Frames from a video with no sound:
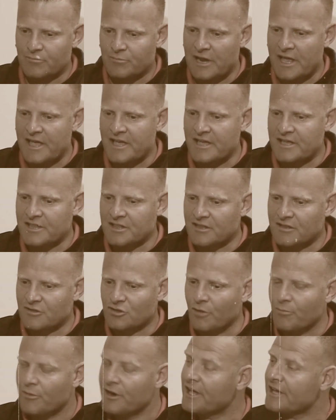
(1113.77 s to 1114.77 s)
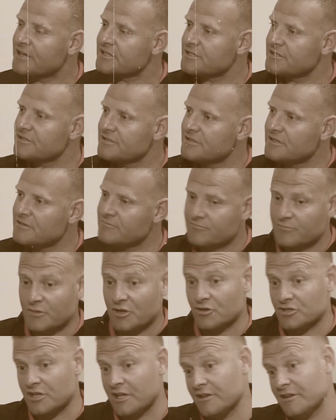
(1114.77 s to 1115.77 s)
playing top leagues,
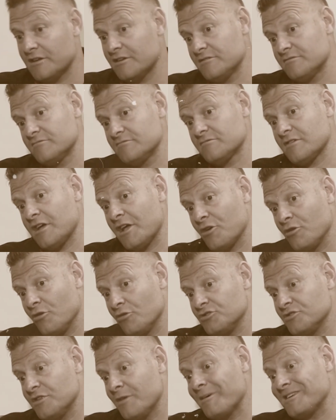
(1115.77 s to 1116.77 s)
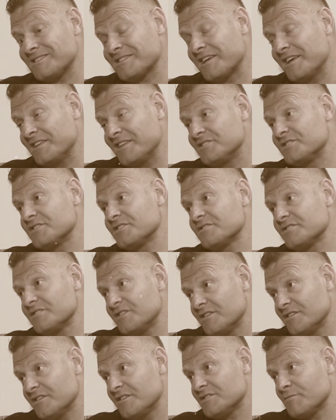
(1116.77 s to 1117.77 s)
because I, I coach the best kids
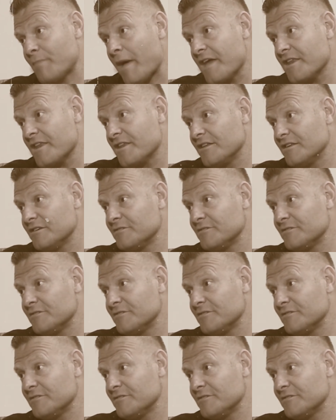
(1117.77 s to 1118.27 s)
in Spain,